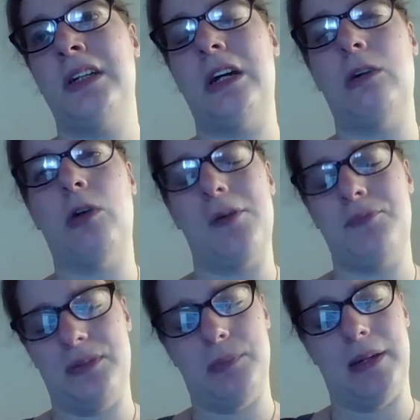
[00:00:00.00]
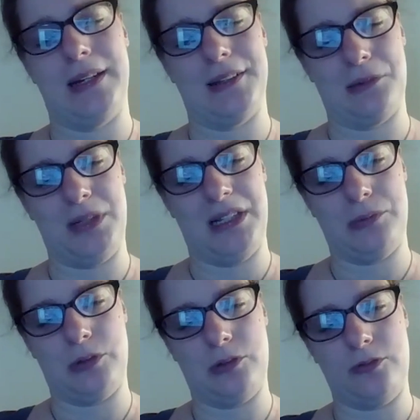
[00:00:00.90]
co opted by other
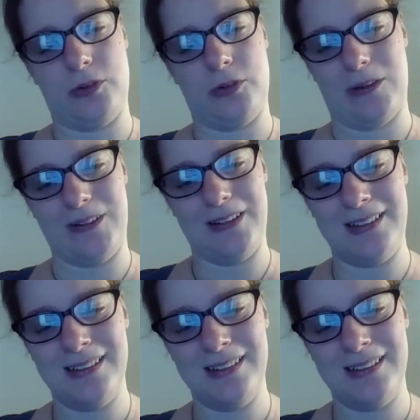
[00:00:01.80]
people for